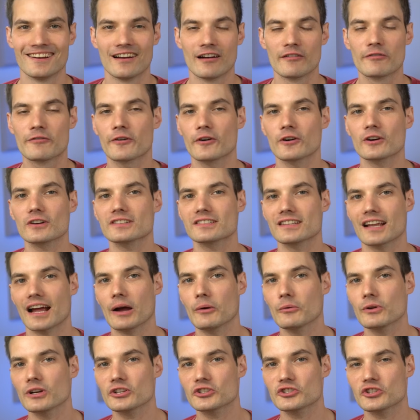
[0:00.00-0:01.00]
First, I
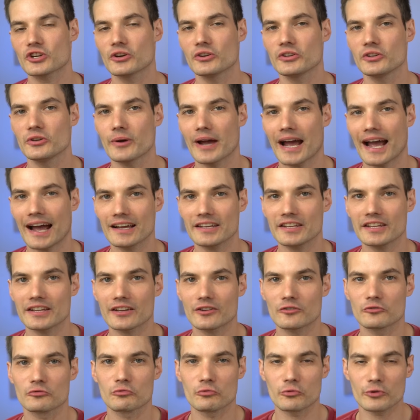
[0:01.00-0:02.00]
want to show you how you
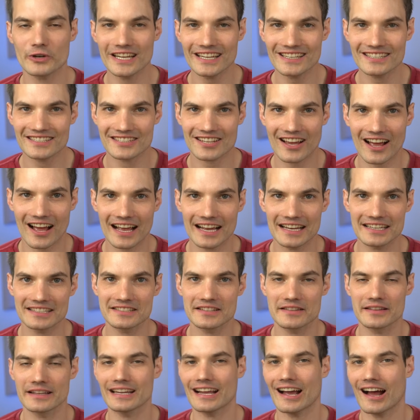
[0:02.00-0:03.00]
can
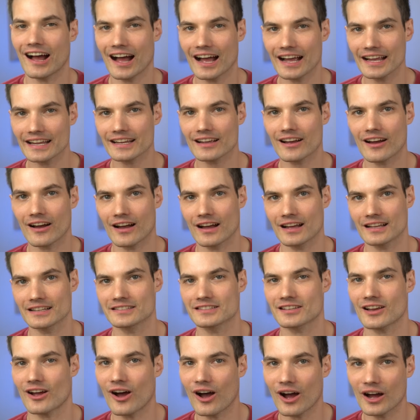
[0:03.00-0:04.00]
resize the
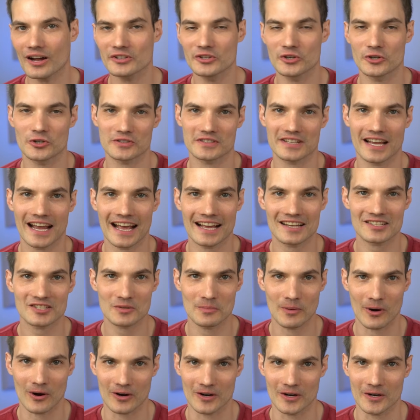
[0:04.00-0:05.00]
icons on your
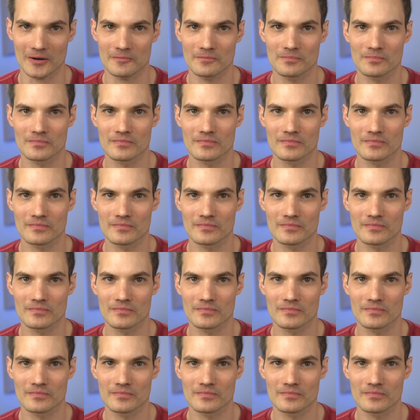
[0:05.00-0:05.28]
taskbar.